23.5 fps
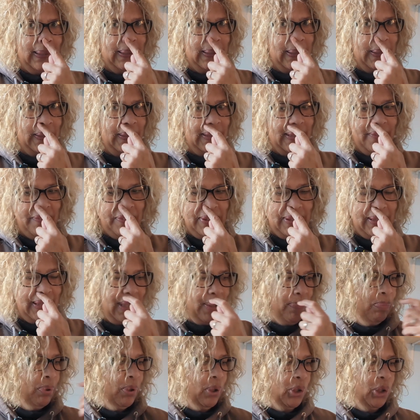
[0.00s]
So
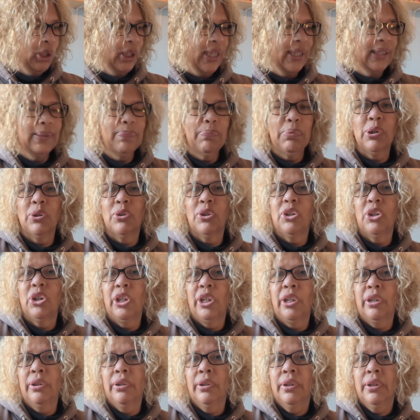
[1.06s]
17 projects plus
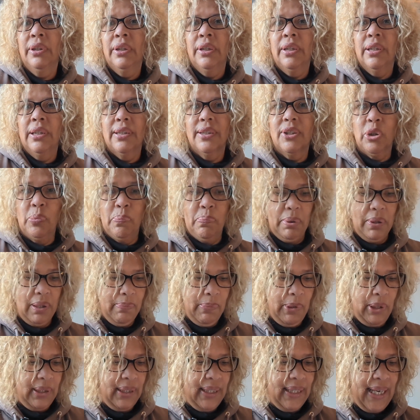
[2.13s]
your
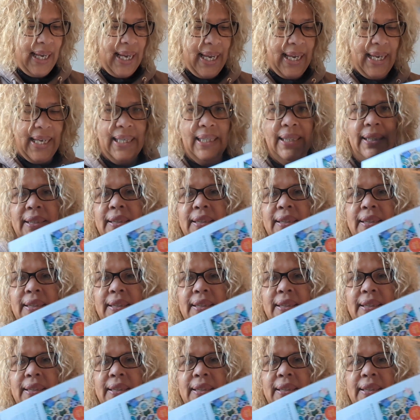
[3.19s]
supplement there.